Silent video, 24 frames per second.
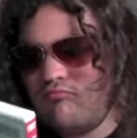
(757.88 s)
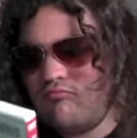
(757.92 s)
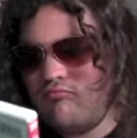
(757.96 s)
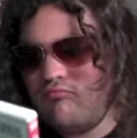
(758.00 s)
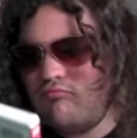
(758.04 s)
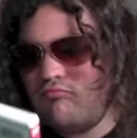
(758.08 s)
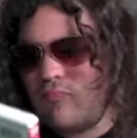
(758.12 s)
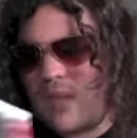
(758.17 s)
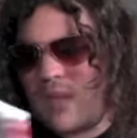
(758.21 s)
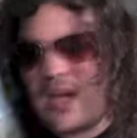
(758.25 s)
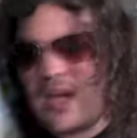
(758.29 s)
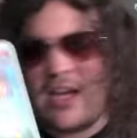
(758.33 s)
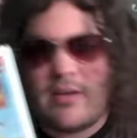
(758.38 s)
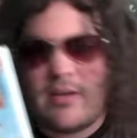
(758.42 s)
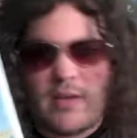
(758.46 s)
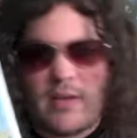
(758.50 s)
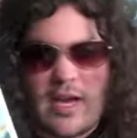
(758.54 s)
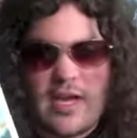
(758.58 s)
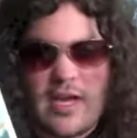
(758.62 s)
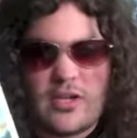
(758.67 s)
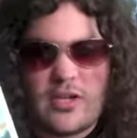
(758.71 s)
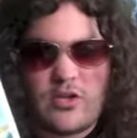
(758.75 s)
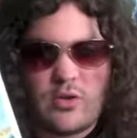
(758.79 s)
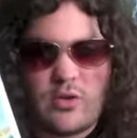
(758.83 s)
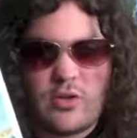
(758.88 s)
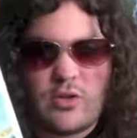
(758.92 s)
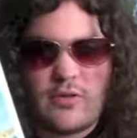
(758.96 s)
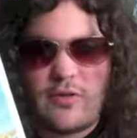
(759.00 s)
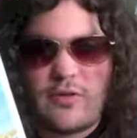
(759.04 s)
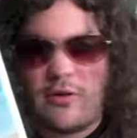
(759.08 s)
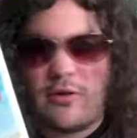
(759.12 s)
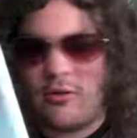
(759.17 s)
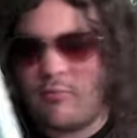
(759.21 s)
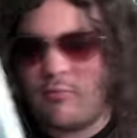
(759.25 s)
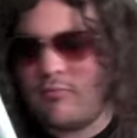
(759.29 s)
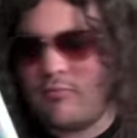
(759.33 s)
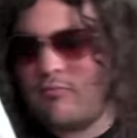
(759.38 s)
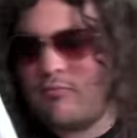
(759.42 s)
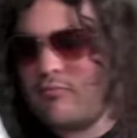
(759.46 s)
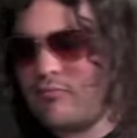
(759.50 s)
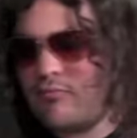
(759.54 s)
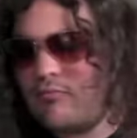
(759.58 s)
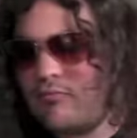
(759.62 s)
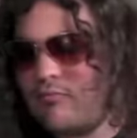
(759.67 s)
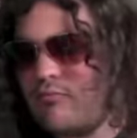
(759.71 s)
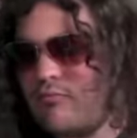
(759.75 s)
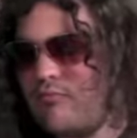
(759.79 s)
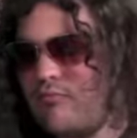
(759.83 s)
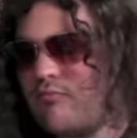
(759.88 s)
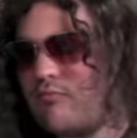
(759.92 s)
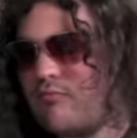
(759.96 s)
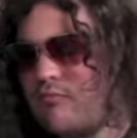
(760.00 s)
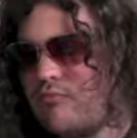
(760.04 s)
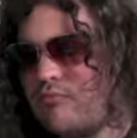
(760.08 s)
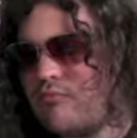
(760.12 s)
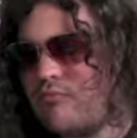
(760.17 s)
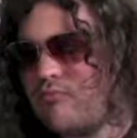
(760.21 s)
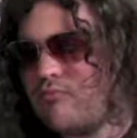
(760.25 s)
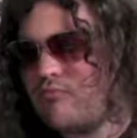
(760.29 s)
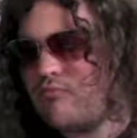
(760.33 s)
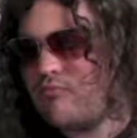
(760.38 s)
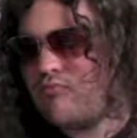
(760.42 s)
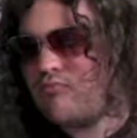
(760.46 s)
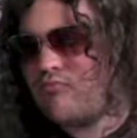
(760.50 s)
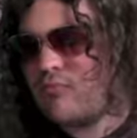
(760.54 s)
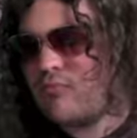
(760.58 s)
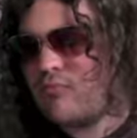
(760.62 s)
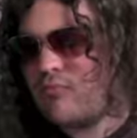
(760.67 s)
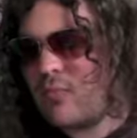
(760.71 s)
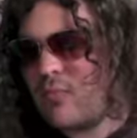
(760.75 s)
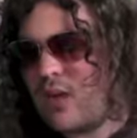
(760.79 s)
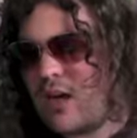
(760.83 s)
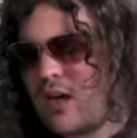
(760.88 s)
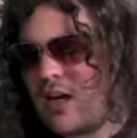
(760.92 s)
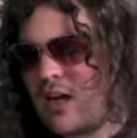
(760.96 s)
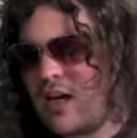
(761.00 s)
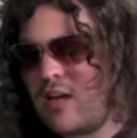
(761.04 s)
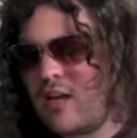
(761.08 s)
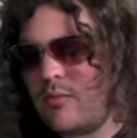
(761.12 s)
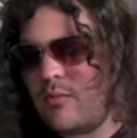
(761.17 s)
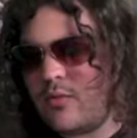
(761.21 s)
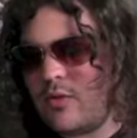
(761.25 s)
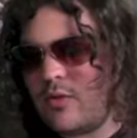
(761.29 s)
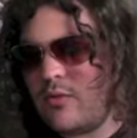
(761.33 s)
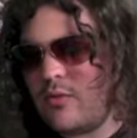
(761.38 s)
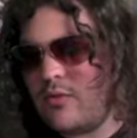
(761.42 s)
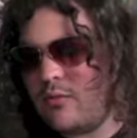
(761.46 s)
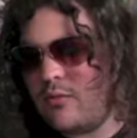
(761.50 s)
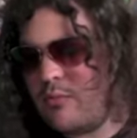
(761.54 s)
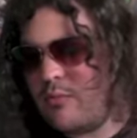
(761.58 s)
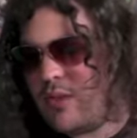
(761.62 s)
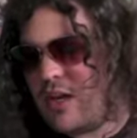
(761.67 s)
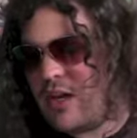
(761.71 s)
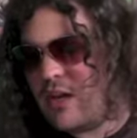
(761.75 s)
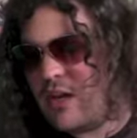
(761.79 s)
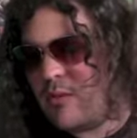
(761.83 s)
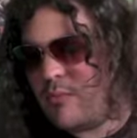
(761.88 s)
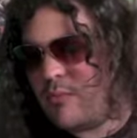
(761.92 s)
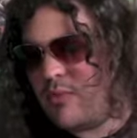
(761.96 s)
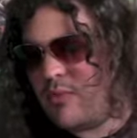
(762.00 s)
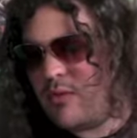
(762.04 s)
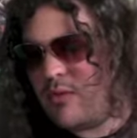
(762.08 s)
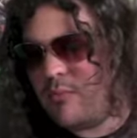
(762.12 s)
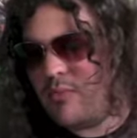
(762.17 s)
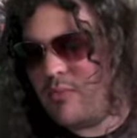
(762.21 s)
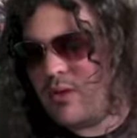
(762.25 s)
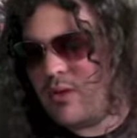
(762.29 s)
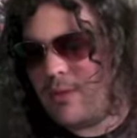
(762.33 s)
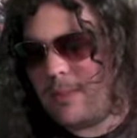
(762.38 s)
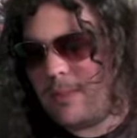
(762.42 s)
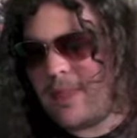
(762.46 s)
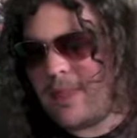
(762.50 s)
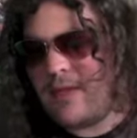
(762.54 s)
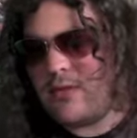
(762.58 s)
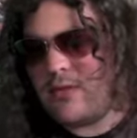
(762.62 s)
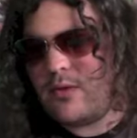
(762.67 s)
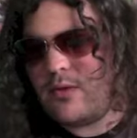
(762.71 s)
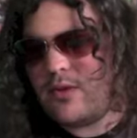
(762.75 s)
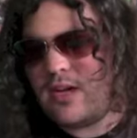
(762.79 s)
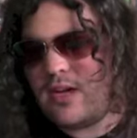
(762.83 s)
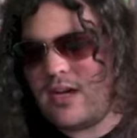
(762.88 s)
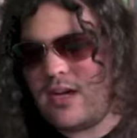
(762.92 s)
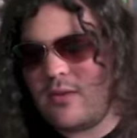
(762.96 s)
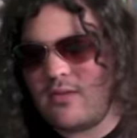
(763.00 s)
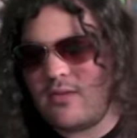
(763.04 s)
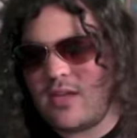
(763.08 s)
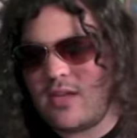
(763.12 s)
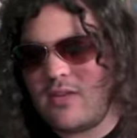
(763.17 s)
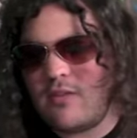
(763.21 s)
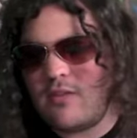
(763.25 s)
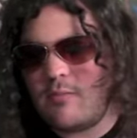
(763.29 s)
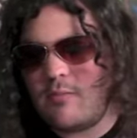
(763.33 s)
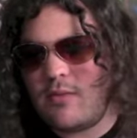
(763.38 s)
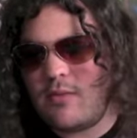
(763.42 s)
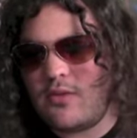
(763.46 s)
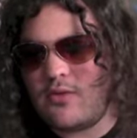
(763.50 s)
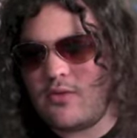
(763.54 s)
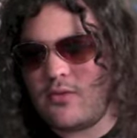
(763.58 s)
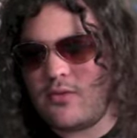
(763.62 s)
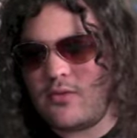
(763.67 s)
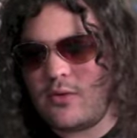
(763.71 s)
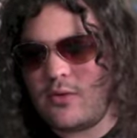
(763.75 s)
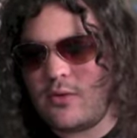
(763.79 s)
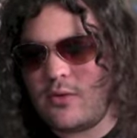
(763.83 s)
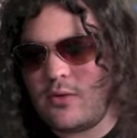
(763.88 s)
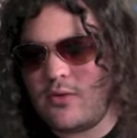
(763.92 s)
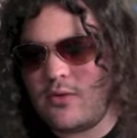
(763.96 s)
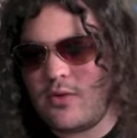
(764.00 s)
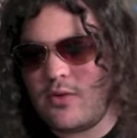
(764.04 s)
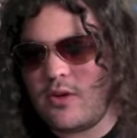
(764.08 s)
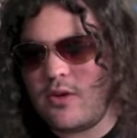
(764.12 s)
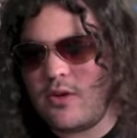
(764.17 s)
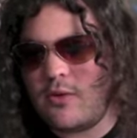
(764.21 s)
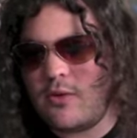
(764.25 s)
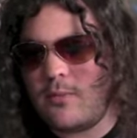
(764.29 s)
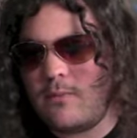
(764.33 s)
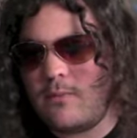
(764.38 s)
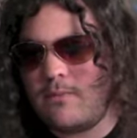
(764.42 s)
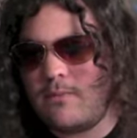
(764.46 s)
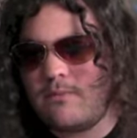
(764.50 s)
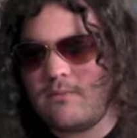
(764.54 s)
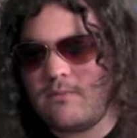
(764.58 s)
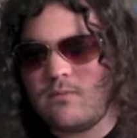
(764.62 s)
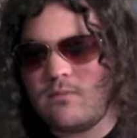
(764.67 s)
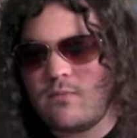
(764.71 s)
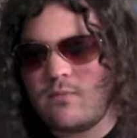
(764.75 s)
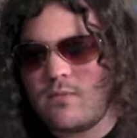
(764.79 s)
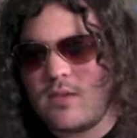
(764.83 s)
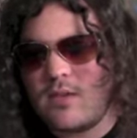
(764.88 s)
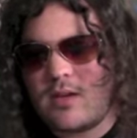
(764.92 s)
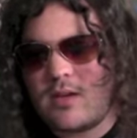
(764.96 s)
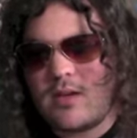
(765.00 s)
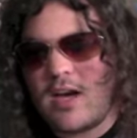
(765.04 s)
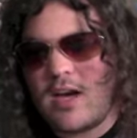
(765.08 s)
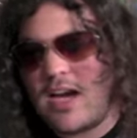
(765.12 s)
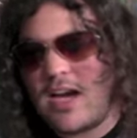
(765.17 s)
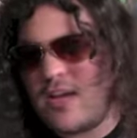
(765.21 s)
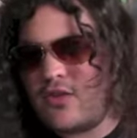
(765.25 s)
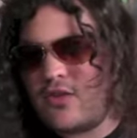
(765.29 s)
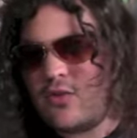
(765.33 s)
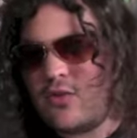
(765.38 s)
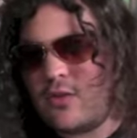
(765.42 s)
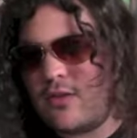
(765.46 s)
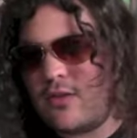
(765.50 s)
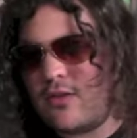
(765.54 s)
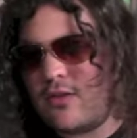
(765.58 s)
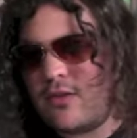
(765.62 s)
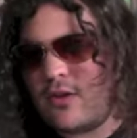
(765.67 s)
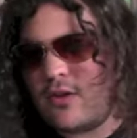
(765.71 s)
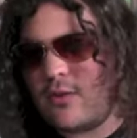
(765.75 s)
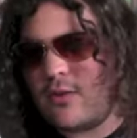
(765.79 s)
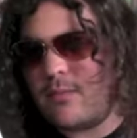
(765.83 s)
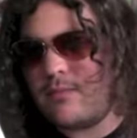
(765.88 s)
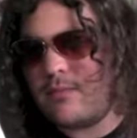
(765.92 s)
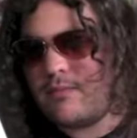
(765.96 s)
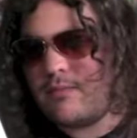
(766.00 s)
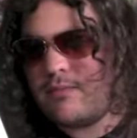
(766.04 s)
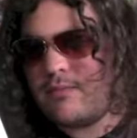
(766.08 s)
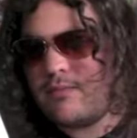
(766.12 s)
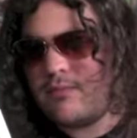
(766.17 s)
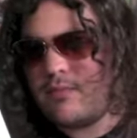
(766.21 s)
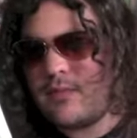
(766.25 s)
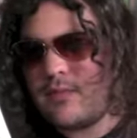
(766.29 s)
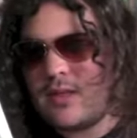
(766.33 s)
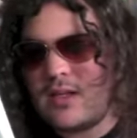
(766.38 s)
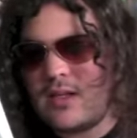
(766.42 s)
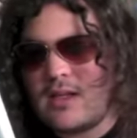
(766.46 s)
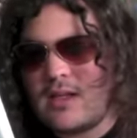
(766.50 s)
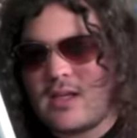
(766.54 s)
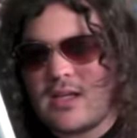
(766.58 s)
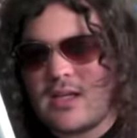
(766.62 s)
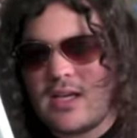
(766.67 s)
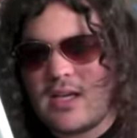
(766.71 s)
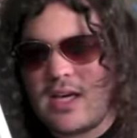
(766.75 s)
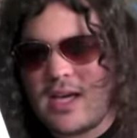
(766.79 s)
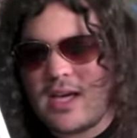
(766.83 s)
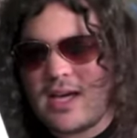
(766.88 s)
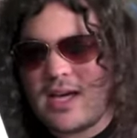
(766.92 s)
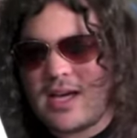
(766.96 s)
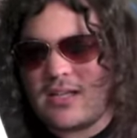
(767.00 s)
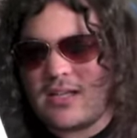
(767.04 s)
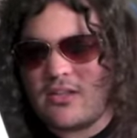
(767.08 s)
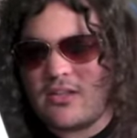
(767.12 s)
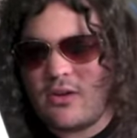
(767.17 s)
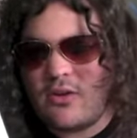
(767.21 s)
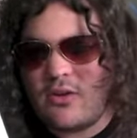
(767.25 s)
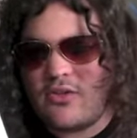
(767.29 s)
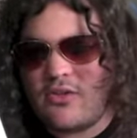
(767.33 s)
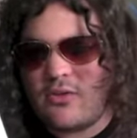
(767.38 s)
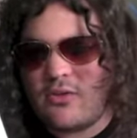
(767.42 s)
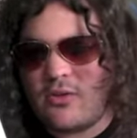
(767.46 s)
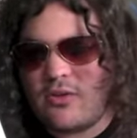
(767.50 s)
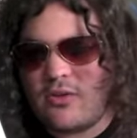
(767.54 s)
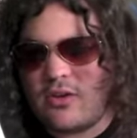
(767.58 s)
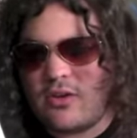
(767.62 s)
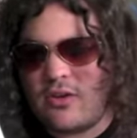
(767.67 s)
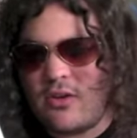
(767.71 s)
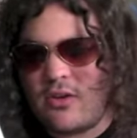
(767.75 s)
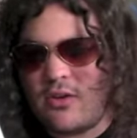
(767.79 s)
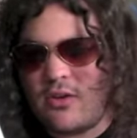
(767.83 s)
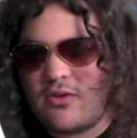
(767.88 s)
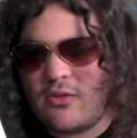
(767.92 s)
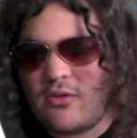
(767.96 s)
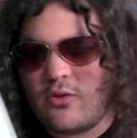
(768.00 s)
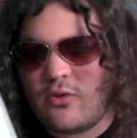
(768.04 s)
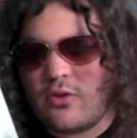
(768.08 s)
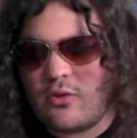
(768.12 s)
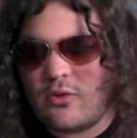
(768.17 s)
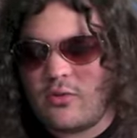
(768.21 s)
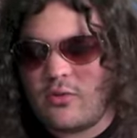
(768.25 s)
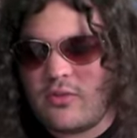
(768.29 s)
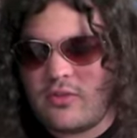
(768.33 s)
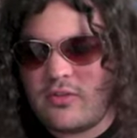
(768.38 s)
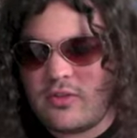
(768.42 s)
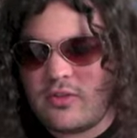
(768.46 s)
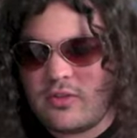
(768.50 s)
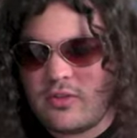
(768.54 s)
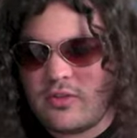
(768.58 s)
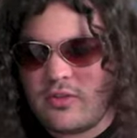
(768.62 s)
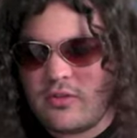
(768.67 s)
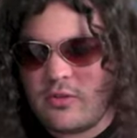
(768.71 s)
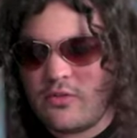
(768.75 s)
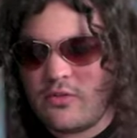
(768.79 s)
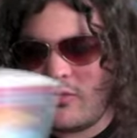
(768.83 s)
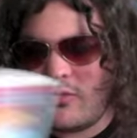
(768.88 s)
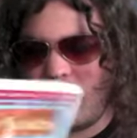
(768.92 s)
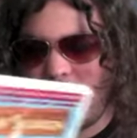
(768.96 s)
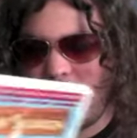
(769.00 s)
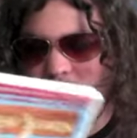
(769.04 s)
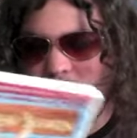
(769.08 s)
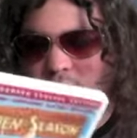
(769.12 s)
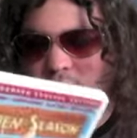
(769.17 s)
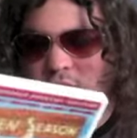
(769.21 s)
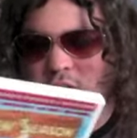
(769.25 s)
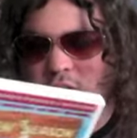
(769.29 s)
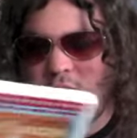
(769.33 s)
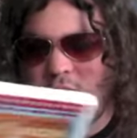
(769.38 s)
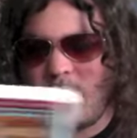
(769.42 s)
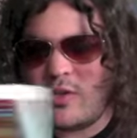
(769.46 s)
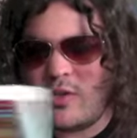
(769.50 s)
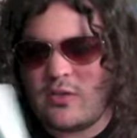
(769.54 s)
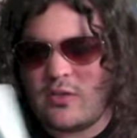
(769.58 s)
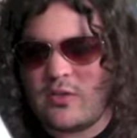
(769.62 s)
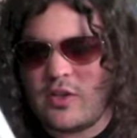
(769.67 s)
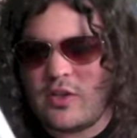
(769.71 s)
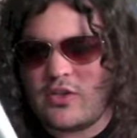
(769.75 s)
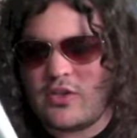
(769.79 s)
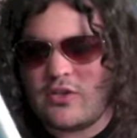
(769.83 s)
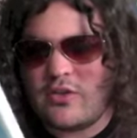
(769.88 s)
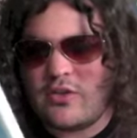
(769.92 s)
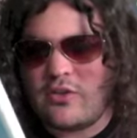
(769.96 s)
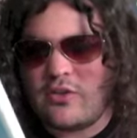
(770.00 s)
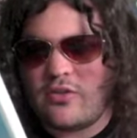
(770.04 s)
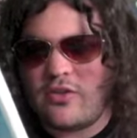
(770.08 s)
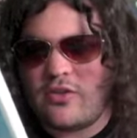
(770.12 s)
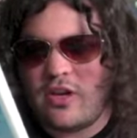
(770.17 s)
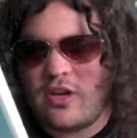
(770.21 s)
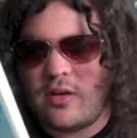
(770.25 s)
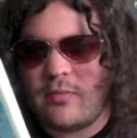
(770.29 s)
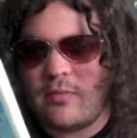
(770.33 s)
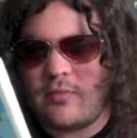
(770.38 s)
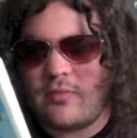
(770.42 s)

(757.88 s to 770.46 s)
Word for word: I I enjoy the film. Um, it, it, it, even though it was given mixed reviews, though, I enjoy the film and also and also clues and this also clues in the special features um,